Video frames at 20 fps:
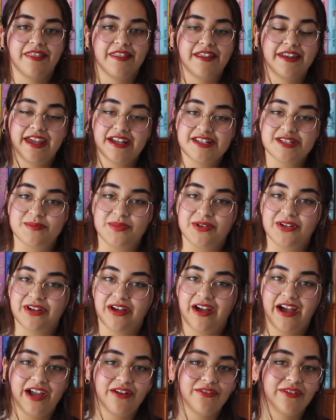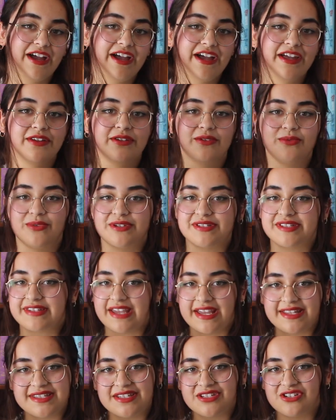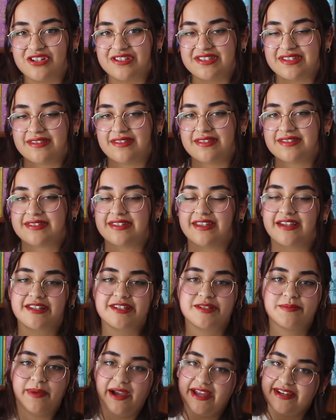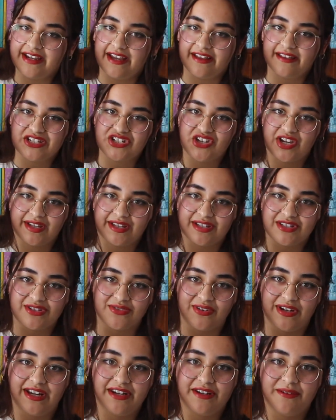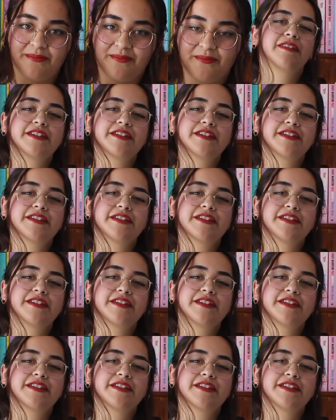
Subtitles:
The next book I read was Daisy Jones and the Six by Taylor Jenkins Reid.